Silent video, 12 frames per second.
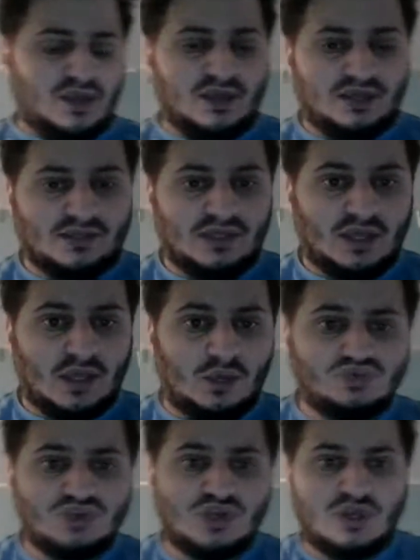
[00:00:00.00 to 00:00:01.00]
and I
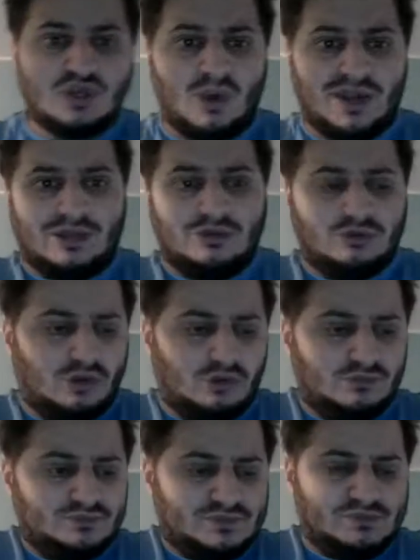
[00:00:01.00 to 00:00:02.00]
was on it quite a lot,
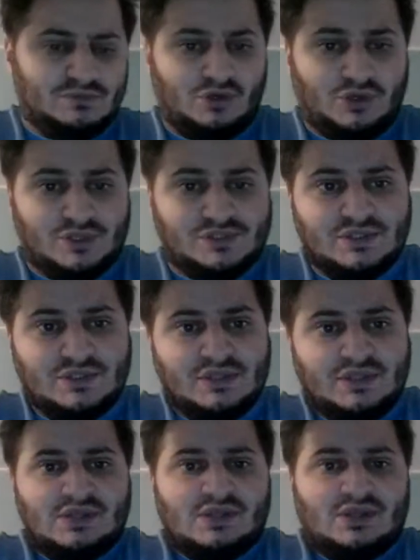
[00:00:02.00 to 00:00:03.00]
to be honest.
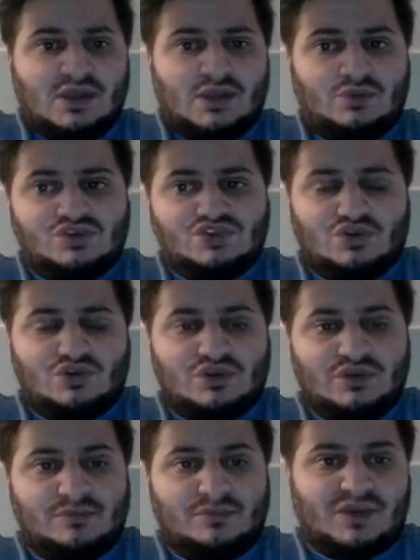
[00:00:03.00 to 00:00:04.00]
I was
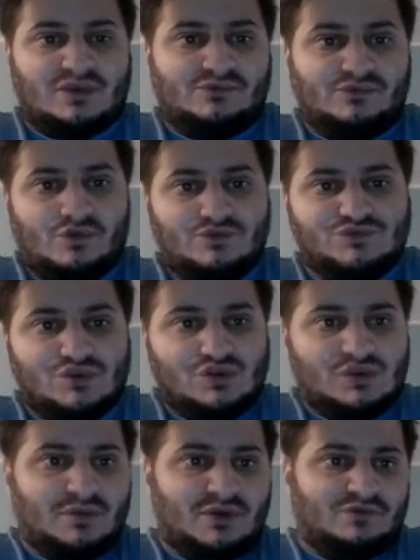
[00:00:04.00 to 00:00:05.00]
talking back and forth,
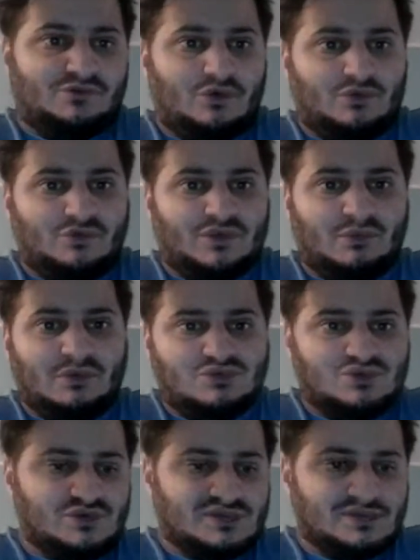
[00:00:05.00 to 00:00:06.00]
and then when I was
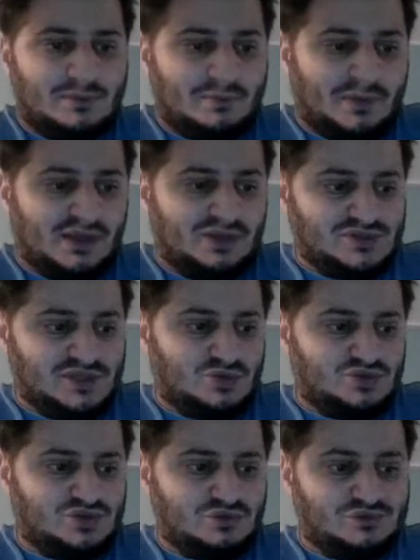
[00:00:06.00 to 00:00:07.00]
going to my partner's
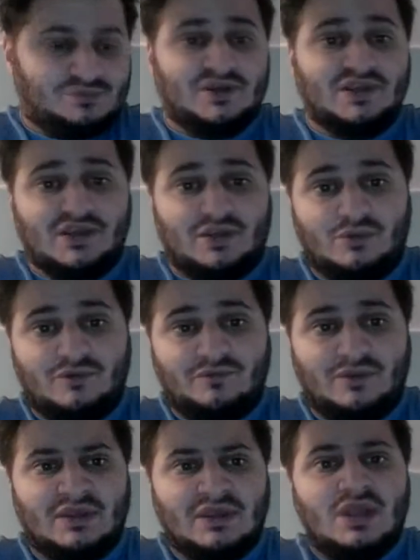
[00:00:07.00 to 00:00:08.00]
house, I was bringing it with
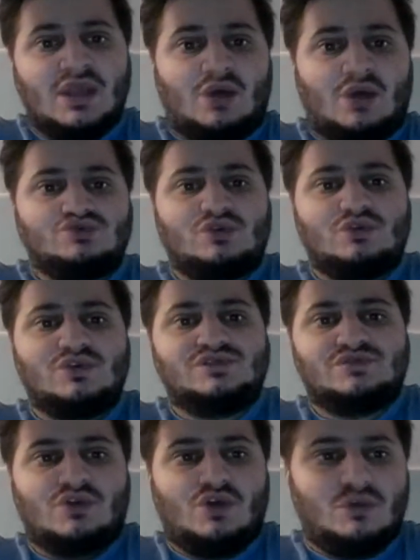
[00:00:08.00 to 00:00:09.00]
me. I was
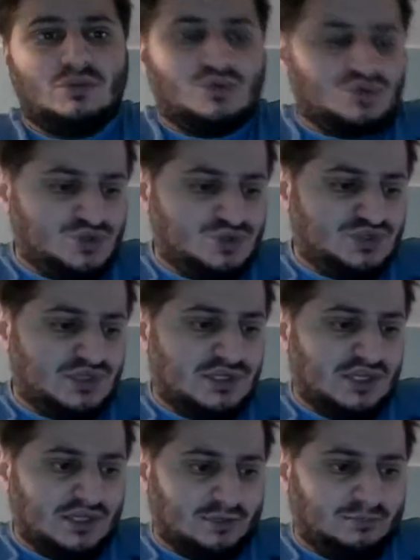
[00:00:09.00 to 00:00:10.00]
always almost using it
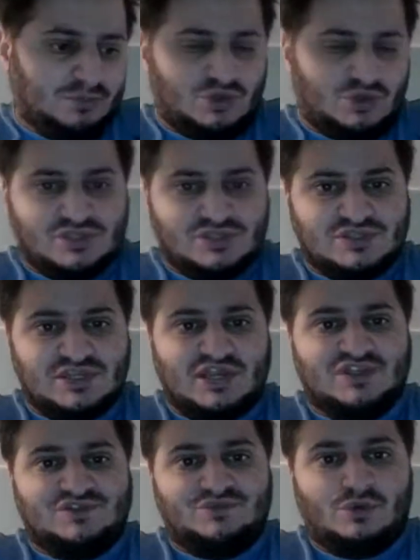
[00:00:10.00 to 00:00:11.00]
like a
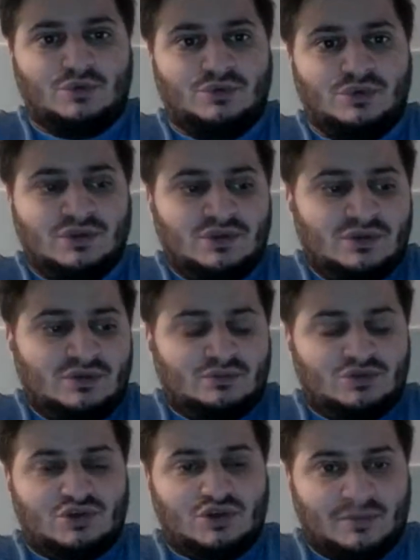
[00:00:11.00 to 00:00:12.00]
pocket-sized phone, but
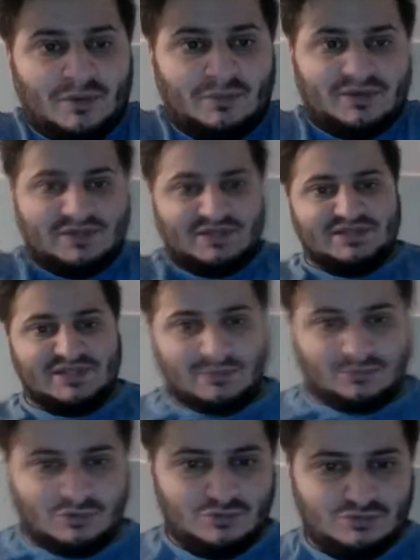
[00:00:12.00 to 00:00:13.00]
you got to remember it's a
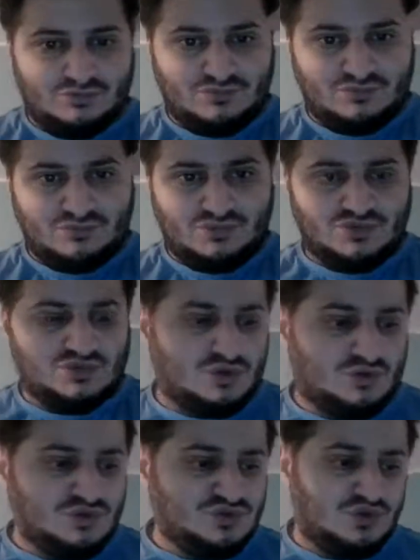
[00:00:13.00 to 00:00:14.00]
tablet,
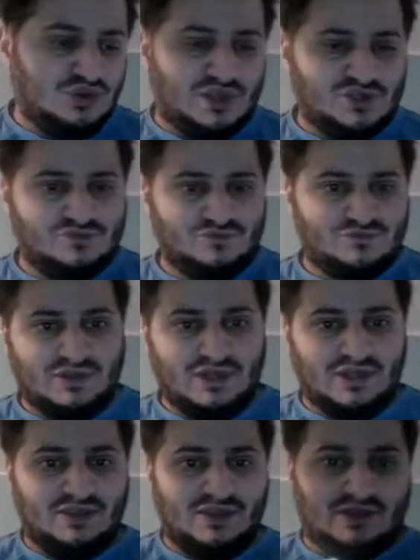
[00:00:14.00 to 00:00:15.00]
so it's not like something
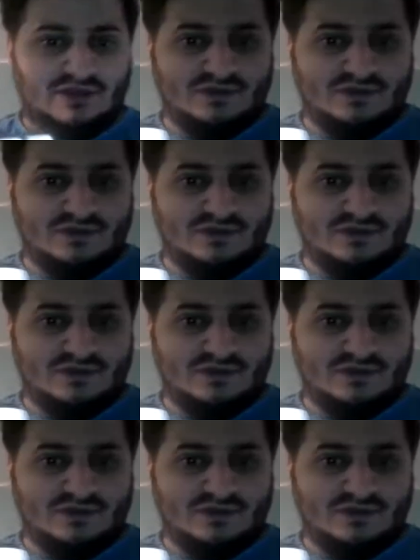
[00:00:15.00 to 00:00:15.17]
like that.